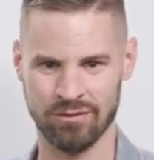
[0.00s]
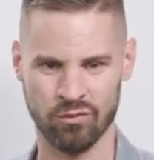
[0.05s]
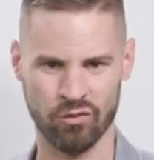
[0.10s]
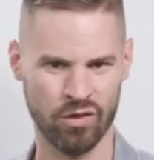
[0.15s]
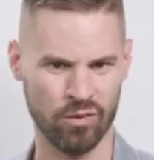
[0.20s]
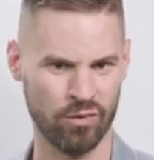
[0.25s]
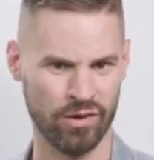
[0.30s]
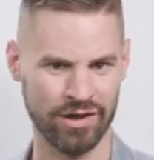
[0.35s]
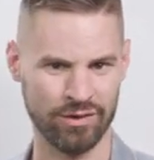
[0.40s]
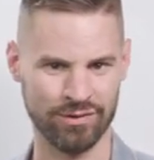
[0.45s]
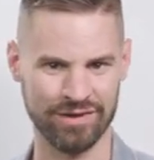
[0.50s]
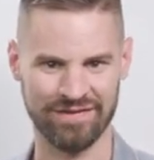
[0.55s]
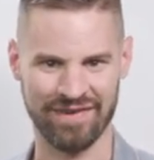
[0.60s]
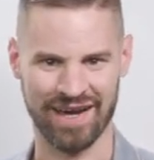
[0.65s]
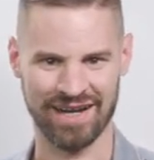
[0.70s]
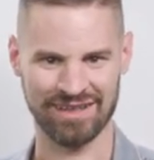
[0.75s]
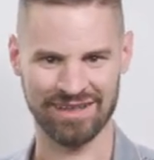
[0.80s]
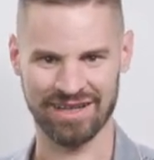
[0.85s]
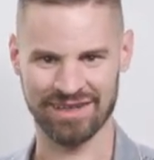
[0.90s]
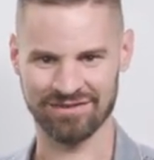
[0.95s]
One way we've
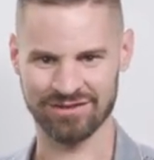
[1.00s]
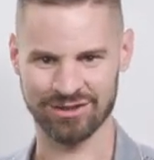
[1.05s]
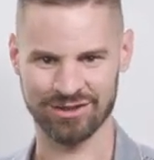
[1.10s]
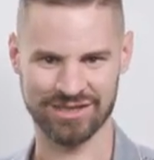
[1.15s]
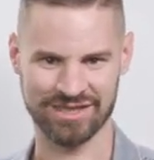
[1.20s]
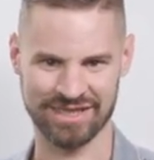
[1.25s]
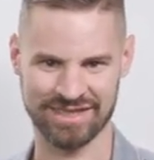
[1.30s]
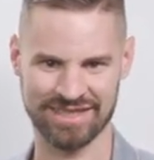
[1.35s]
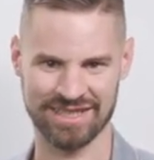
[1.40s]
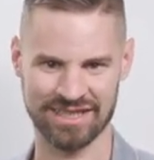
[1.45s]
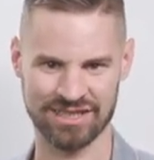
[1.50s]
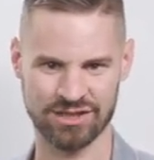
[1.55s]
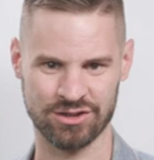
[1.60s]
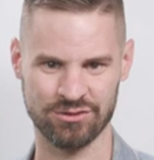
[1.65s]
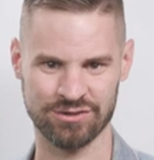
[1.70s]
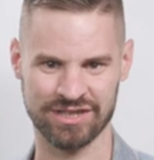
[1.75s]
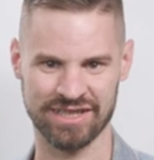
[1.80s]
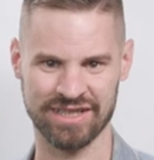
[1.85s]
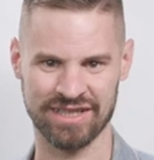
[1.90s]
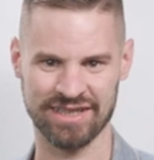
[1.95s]
had a lot of good success
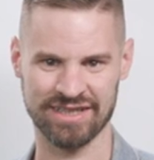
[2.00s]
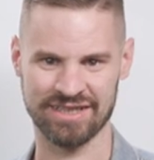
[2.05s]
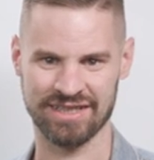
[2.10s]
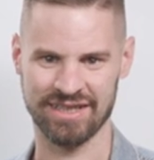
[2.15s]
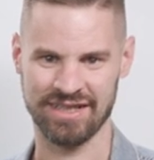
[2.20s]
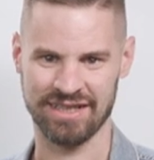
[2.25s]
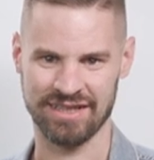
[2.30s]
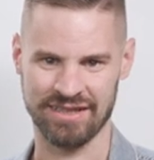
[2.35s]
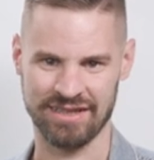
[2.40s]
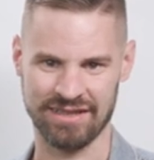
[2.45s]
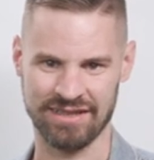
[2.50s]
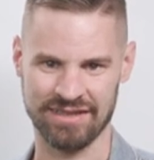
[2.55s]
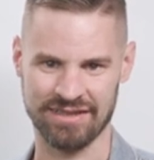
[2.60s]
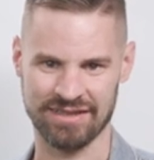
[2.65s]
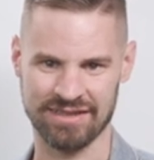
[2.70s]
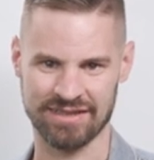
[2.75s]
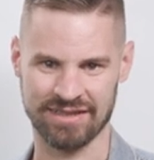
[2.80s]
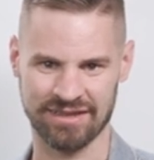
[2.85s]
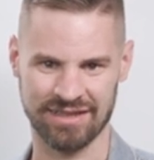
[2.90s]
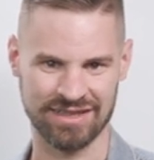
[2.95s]
using it
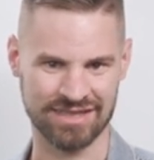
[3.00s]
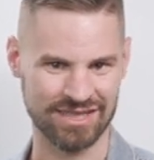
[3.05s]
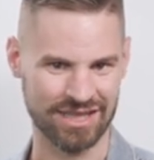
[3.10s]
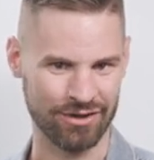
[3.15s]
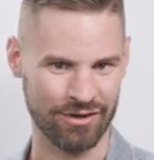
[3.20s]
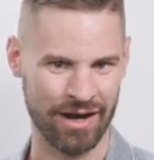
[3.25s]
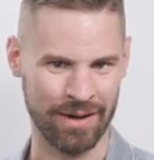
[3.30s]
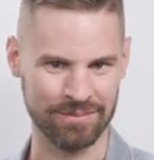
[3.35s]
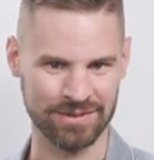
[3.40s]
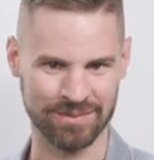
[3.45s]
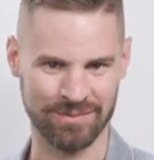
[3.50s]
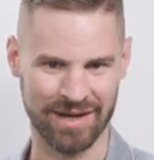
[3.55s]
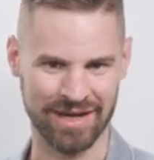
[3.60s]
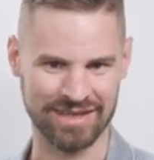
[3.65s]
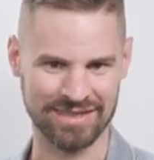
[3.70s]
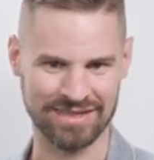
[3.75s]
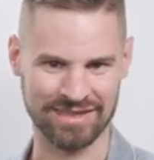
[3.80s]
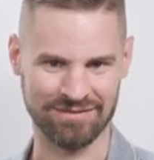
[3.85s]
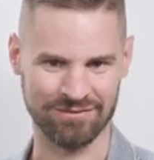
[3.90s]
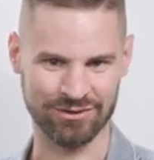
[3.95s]
is, let's say you're
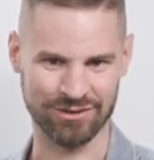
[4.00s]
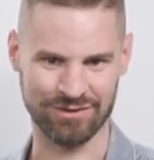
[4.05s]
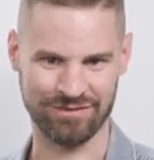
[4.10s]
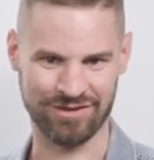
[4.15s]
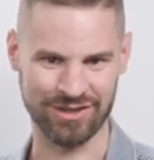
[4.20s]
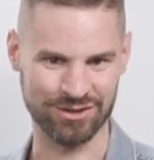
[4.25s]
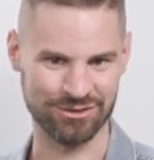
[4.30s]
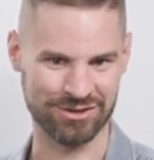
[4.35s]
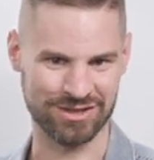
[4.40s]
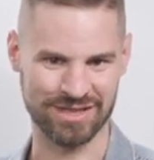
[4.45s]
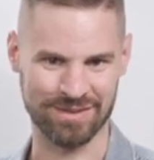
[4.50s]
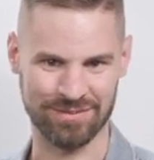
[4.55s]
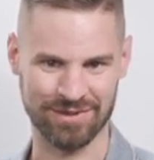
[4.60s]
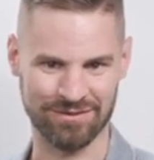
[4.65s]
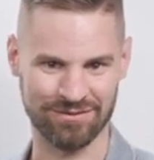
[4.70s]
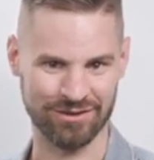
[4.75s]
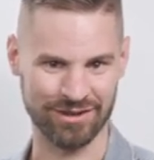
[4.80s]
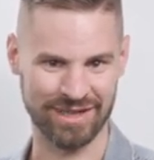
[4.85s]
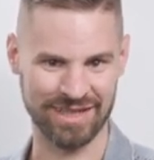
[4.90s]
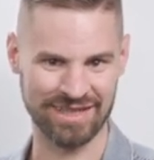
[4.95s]
optimizing for the featured snippet
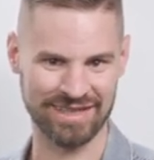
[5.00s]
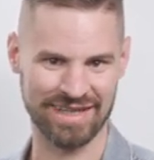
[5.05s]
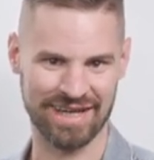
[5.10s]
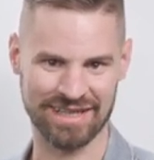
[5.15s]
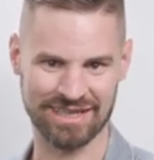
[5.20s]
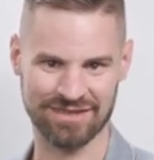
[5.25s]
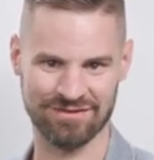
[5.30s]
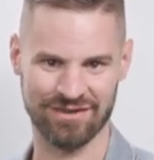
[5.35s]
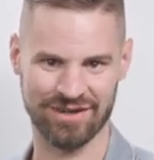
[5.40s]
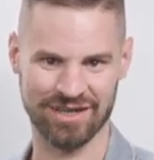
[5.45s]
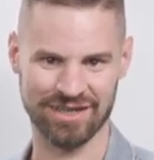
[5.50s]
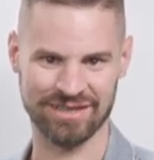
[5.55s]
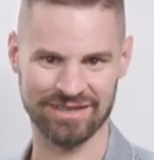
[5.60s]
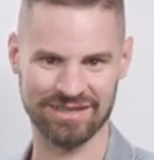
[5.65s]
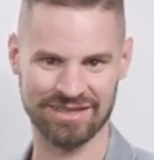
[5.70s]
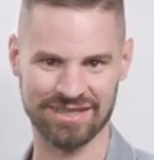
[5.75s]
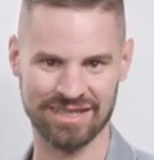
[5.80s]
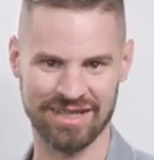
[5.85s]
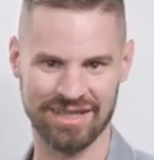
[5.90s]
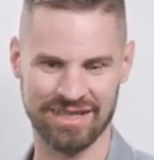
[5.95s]
for index
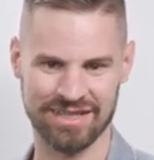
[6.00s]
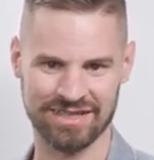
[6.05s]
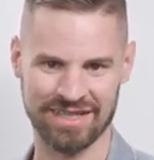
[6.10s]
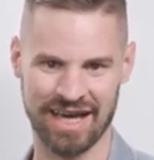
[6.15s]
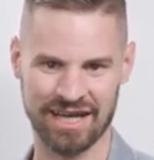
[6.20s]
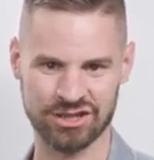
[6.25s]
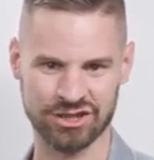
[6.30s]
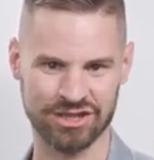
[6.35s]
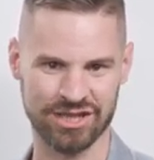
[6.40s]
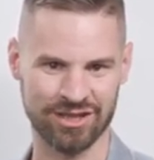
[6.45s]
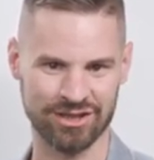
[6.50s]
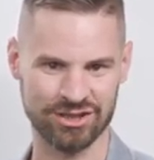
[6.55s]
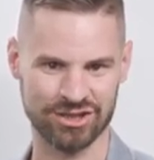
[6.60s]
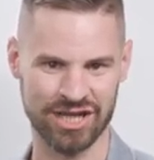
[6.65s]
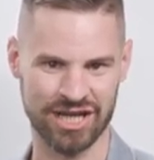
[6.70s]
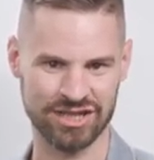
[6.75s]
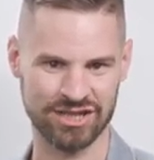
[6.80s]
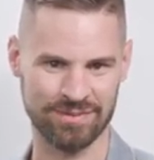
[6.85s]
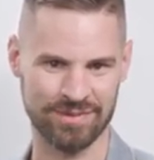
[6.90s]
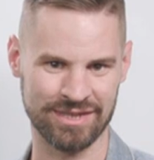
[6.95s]
funds. It's actually telling
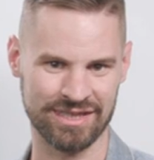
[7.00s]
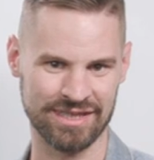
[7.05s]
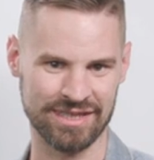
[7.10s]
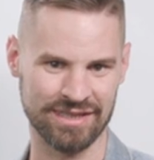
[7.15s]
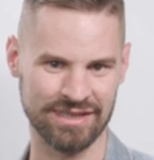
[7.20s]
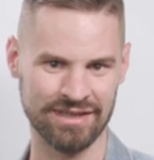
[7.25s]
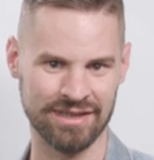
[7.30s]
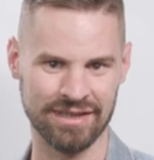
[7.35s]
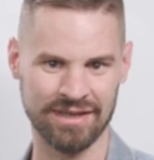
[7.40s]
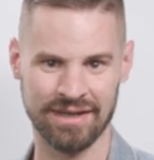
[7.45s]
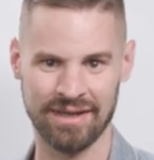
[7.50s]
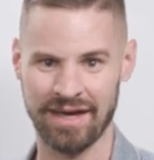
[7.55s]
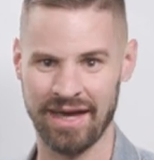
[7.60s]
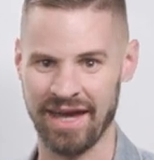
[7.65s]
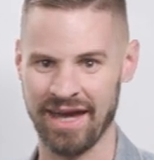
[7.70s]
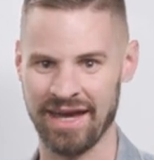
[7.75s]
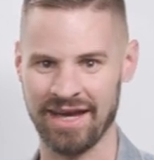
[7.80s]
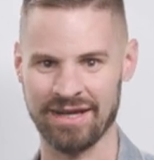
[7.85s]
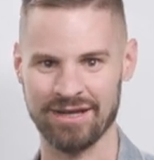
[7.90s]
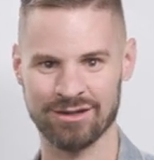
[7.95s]
ChatGPT,
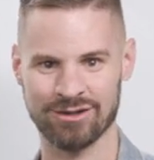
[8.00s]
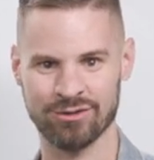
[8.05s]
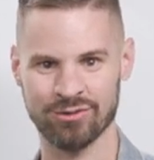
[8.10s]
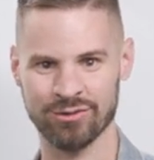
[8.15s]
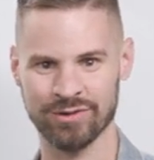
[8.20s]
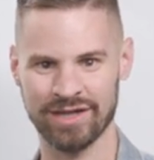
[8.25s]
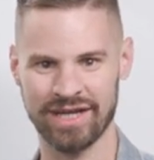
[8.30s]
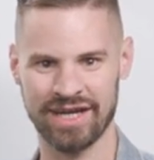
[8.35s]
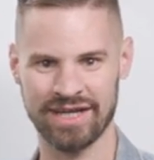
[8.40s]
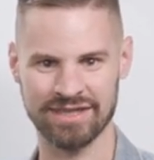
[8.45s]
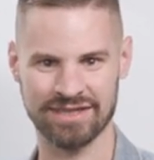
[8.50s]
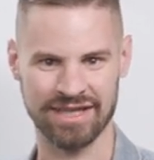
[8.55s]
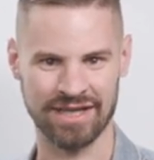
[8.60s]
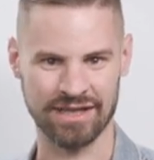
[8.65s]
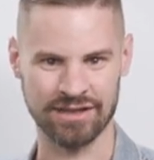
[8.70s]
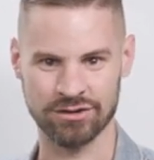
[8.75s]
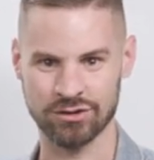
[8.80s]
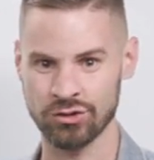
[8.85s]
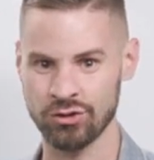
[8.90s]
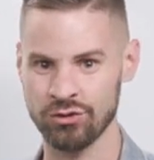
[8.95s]
hey, create
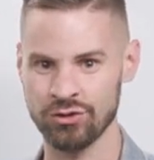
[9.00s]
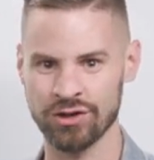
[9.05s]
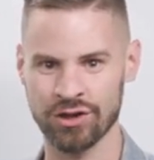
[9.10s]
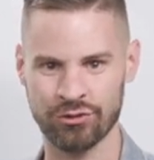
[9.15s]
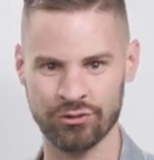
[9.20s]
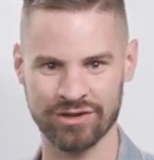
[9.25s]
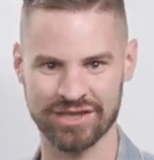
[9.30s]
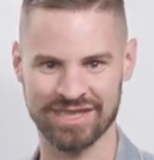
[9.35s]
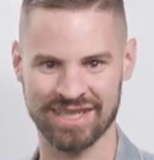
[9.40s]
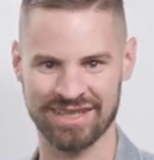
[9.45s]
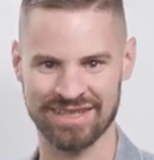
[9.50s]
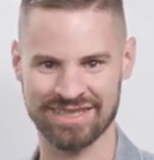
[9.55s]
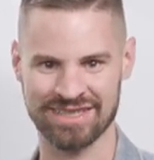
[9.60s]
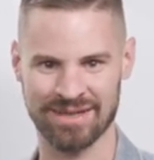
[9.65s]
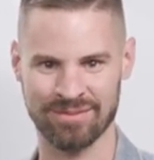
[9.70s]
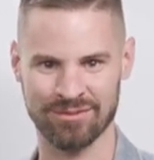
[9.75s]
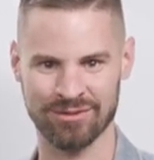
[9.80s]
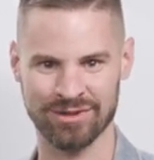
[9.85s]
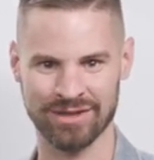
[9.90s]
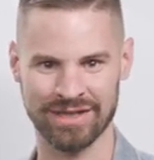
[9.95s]
a 2 to 3 sentence
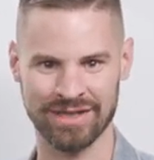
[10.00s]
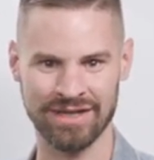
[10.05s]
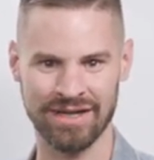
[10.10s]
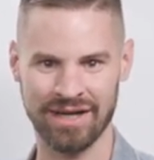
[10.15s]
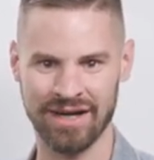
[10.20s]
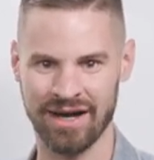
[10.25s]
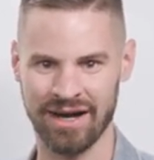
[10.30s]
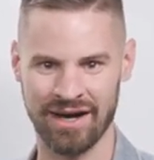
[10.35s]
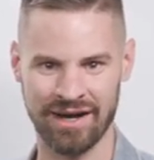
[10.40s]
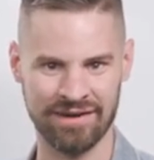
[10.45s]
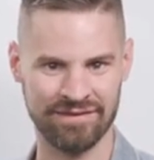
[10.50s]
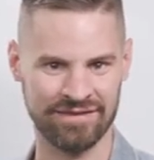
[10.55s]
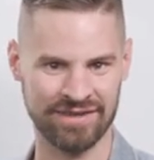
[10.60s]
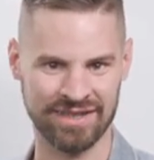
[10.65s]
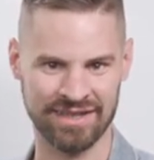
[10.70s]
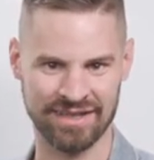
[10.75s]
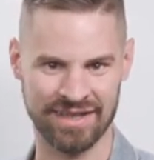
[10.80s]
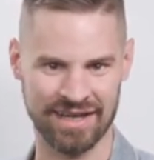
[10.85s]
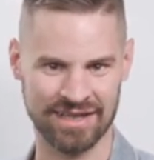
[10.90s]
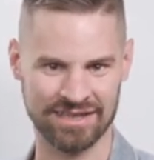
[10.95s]
summary of
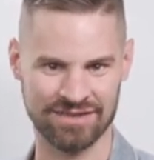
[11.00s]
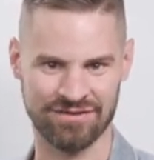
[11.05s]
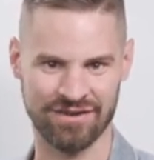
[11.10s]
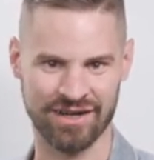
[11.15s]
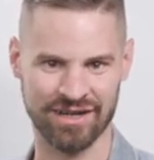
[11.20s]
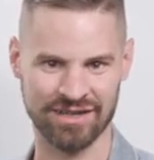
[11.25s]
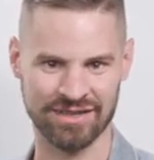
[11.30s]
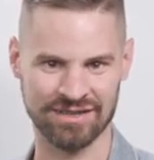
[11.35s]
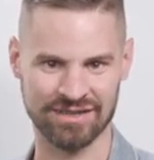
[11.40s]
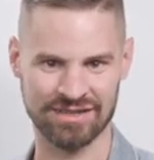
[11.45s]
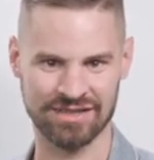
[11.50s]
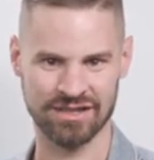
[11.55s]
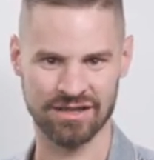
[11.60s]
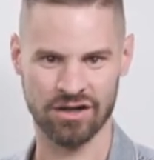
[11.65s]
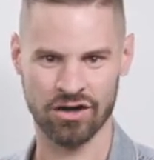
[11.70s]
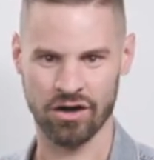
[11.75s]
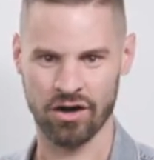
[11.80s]
index funds.